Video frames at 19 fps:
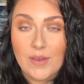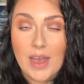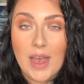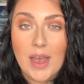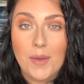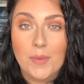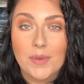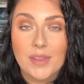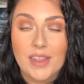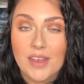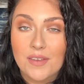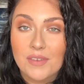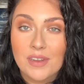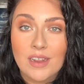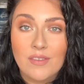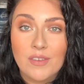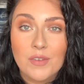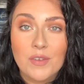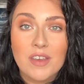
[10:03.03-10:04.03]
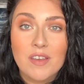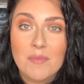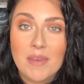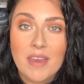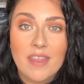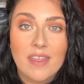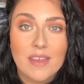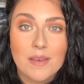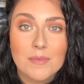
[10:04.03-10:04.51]
I would love it if you give me
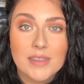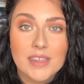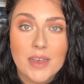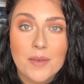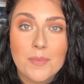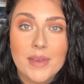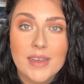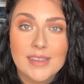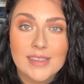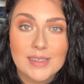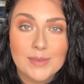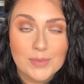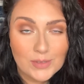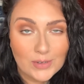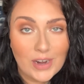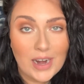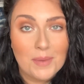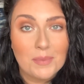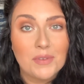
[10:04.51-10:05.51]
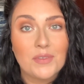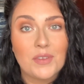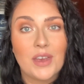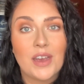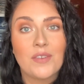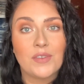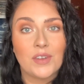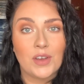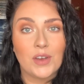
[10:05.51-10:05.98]
a thumbs up and subscribe if you
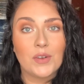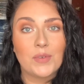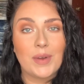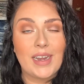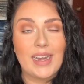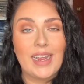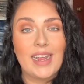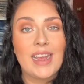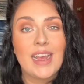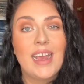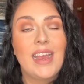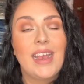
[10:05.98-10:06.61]
have not already.